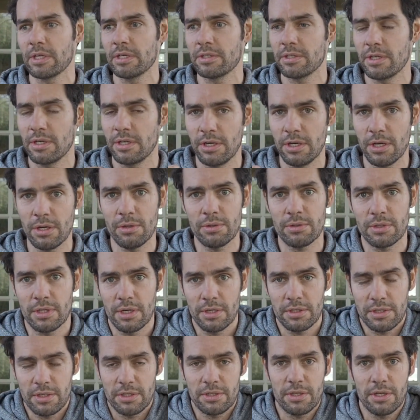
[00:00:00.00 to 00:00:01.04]

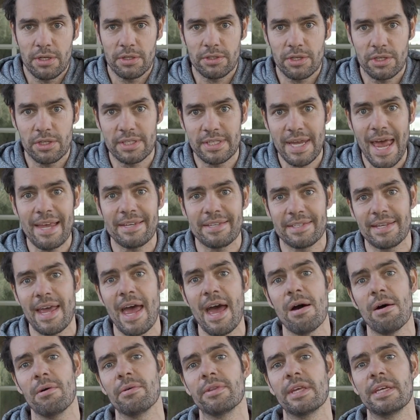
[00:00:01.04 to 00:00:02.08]
test
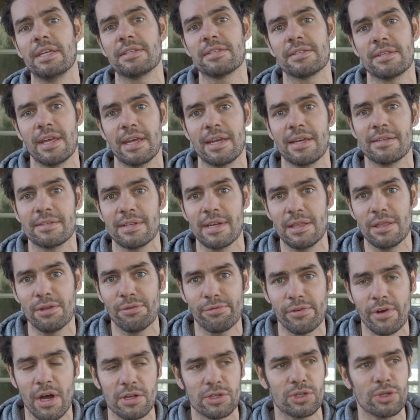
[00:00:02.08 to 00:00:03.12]
out these things in the
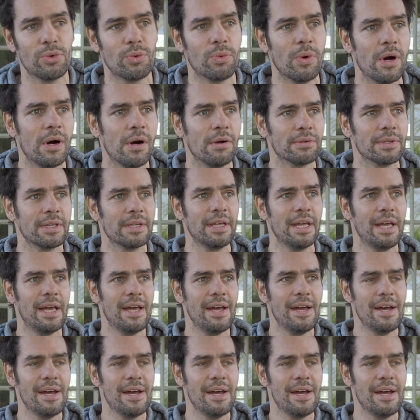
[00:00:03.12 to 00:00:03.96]
virtual world, and